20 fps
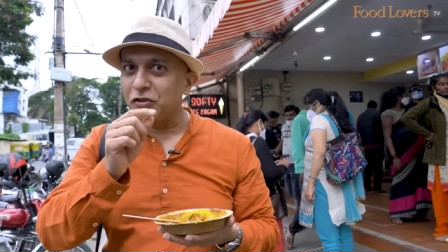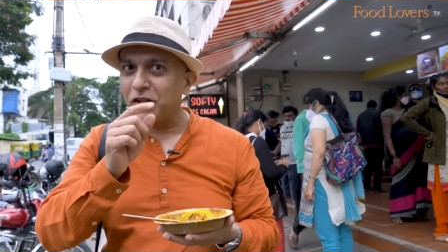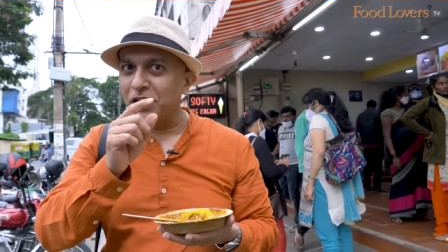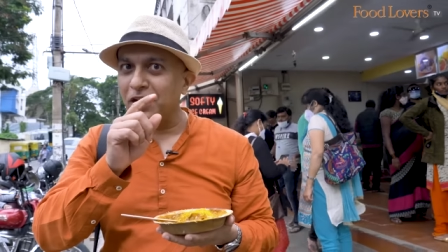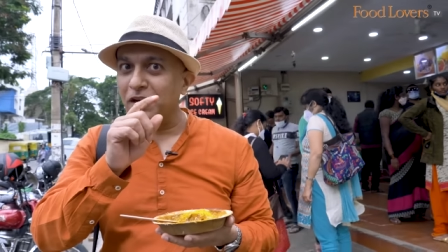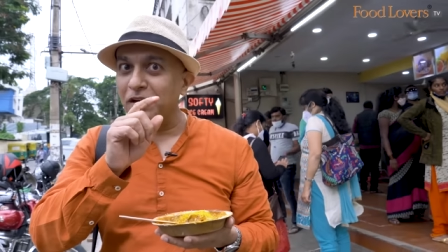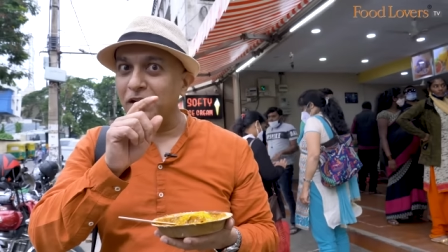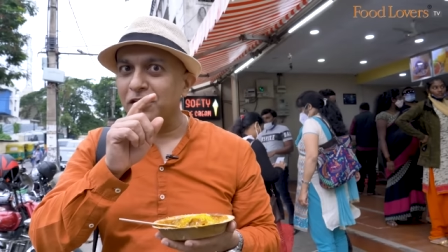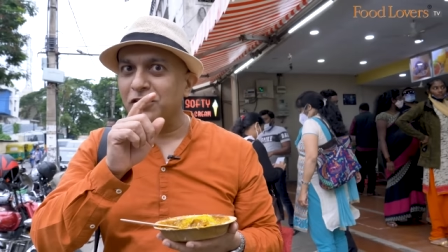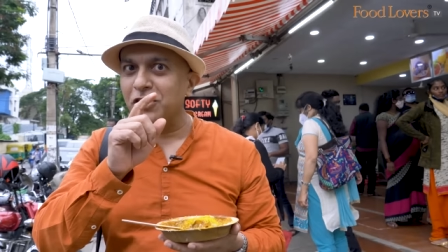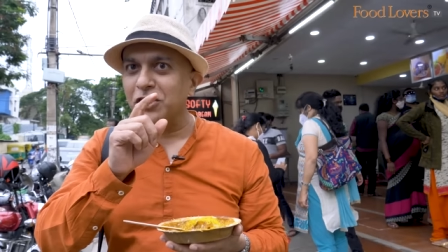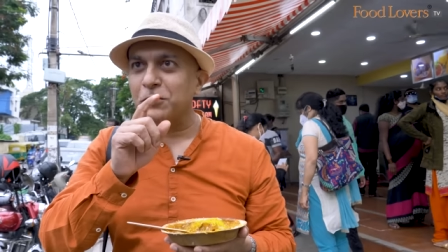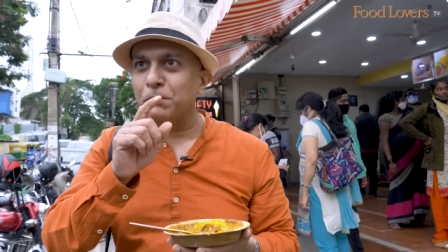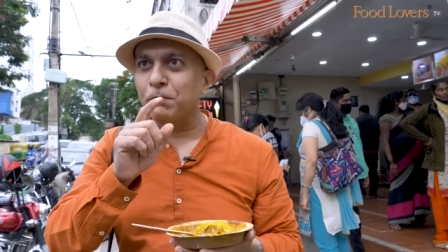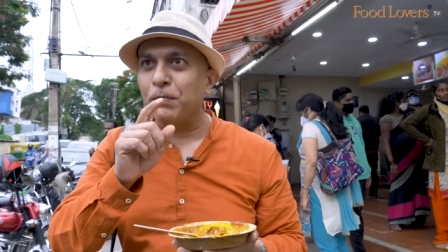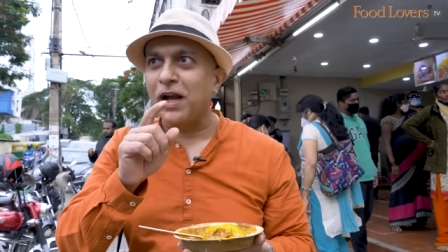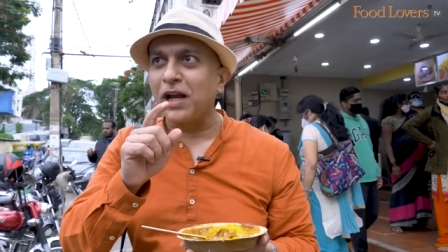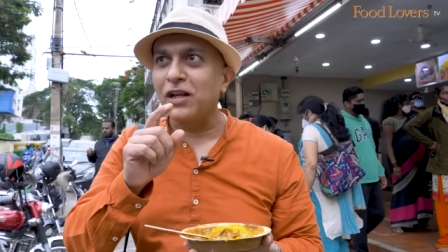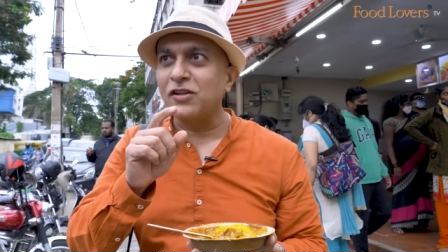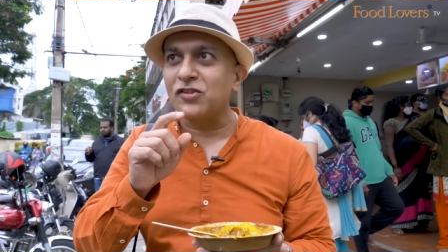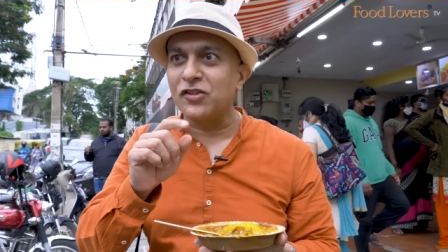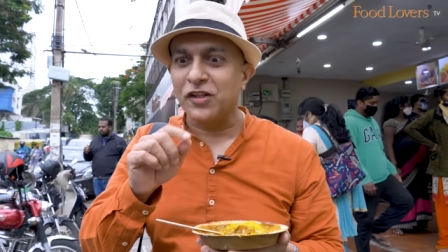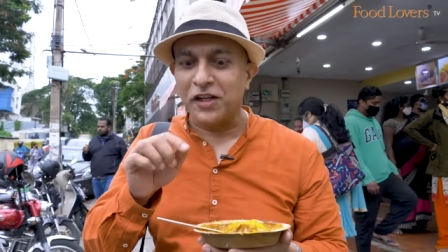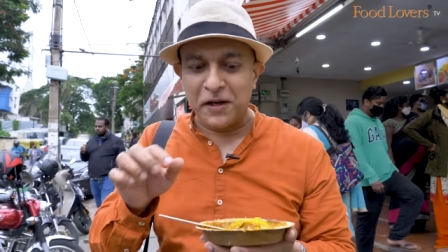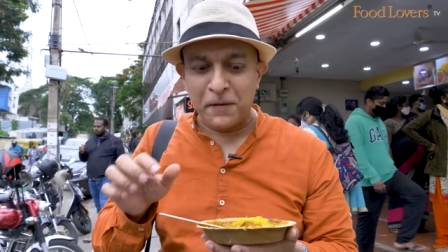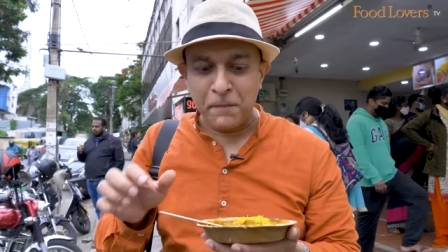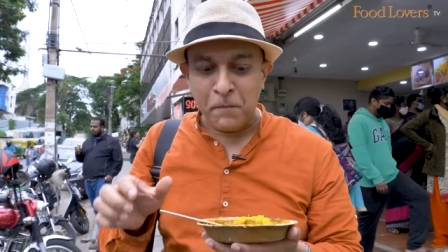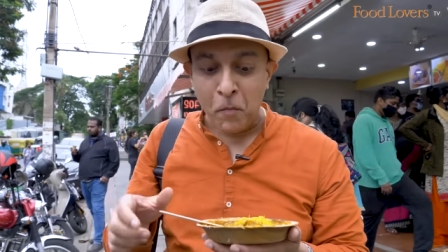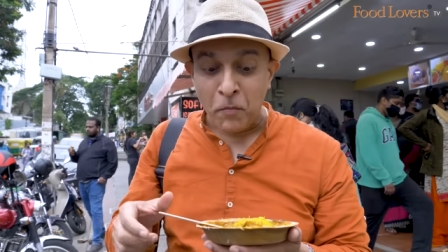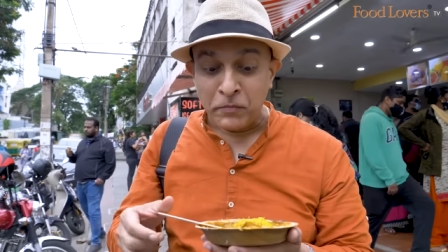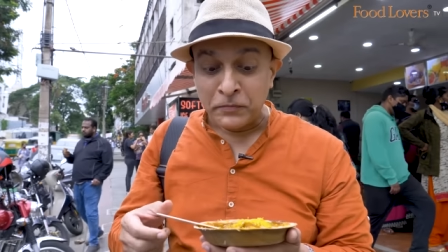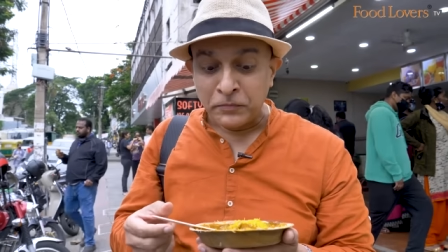So I can taste the spice there.